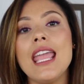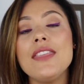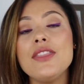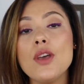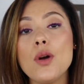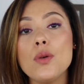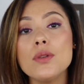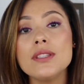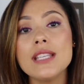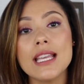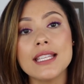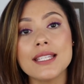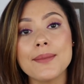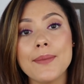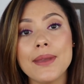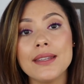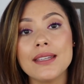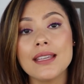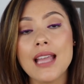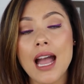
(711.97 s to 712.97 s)
In the Old
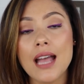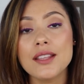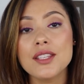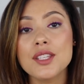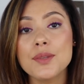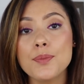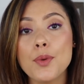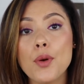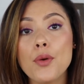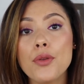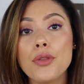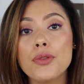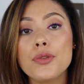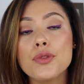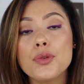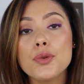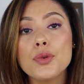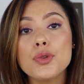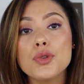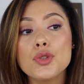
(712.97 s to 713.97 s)
Testament, God spoke
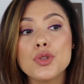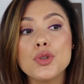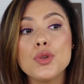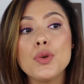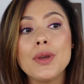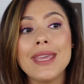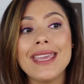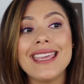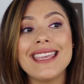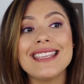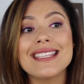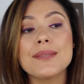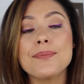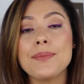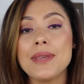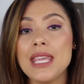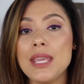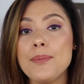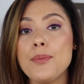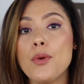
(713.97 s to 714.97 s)
to his
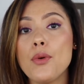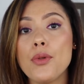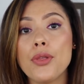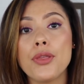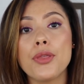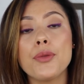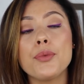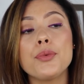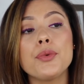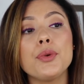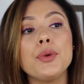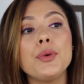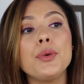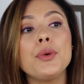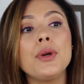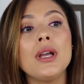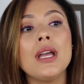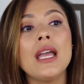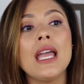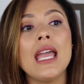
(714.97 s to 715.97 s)
people
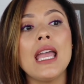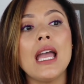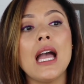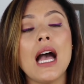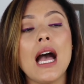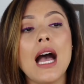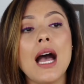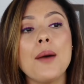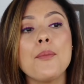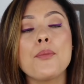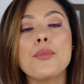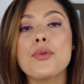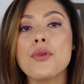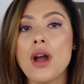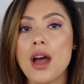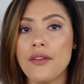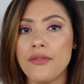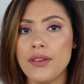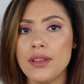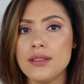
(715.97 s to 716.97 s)
through
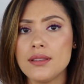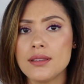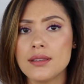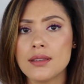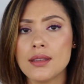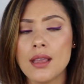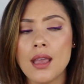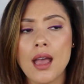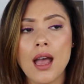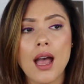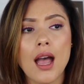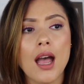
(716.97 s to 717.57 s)
prophets,